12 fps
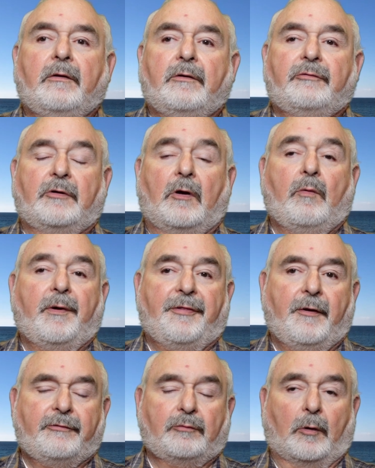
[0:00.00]
So, with
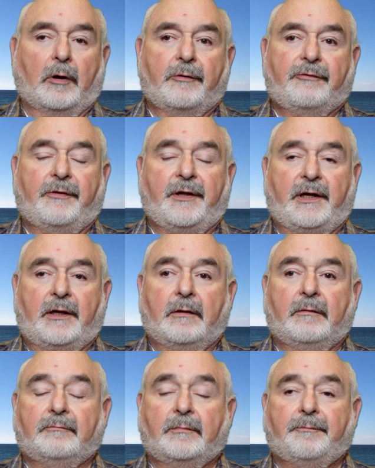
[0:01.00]
those words, the
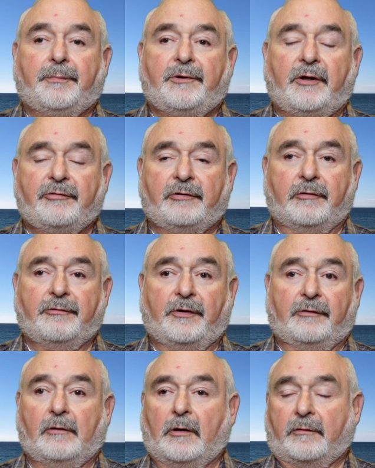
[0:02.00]
petitioner
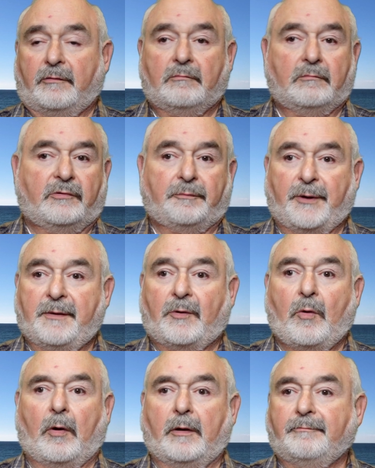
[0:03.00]
says, Look, Supreme
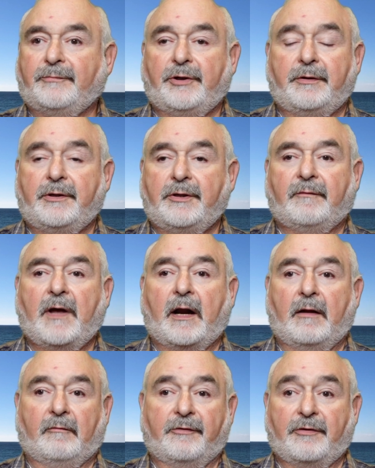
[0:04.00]
Court, you, have got
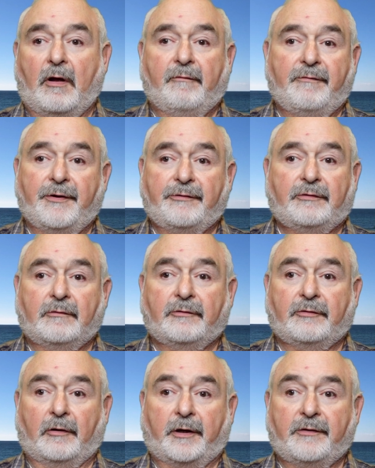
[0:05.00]
to resolve this
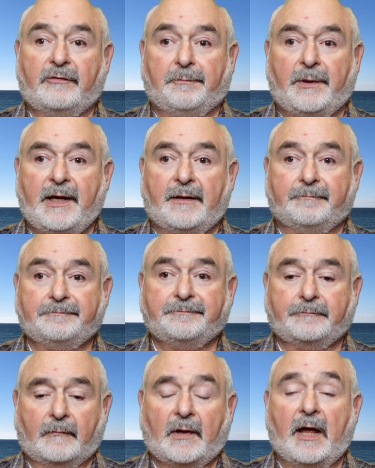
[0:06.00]
circuit split.
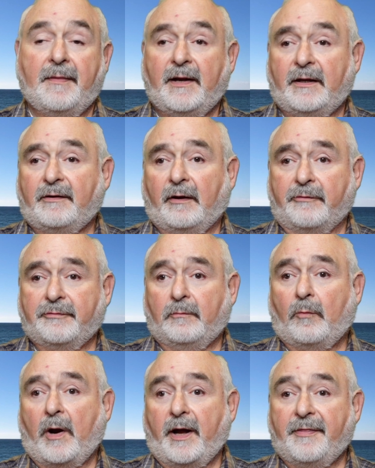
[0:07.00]
And then it tells them
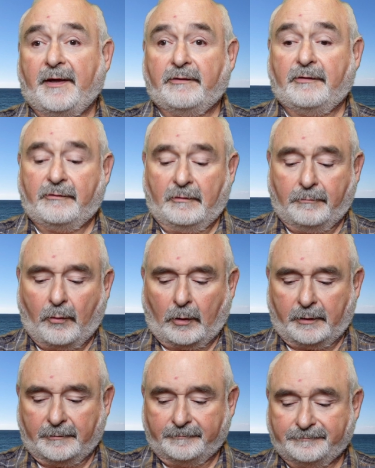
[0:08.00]
why it thinks it's
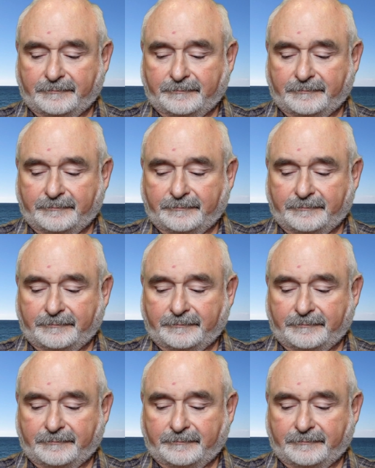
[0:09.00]
important.